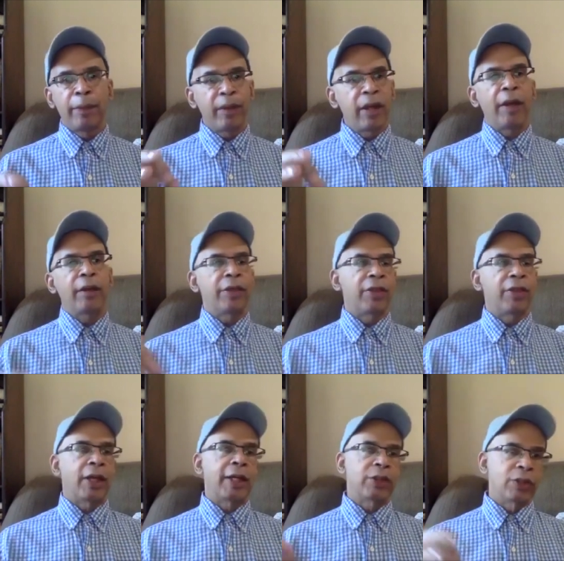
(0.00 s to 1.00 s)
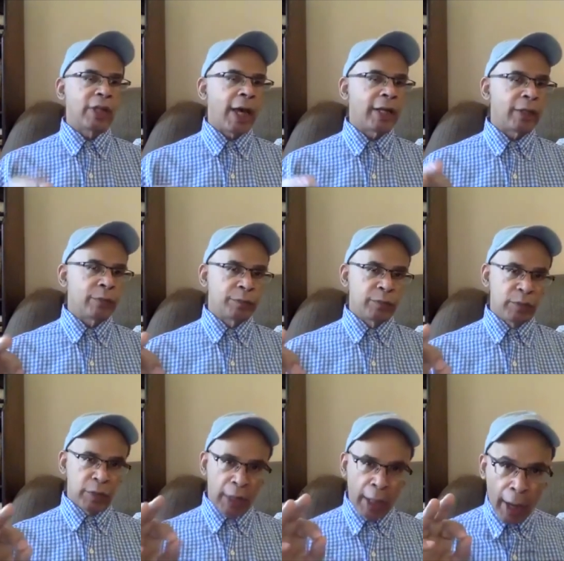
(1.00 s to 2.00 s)
The other thing that you got to
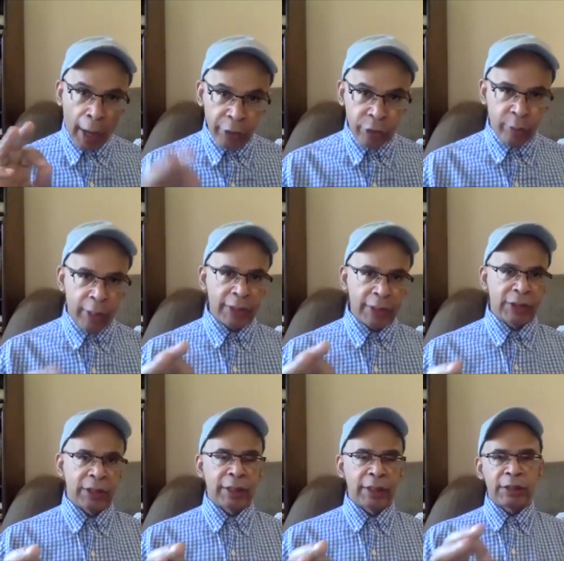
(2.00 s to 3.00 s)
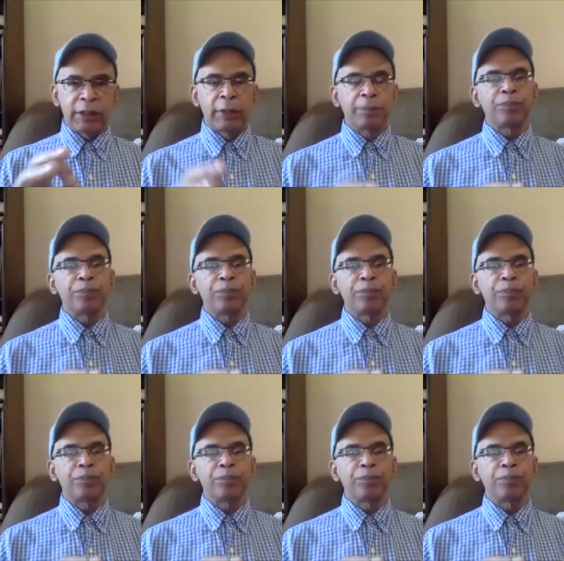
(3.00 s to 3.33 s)
address is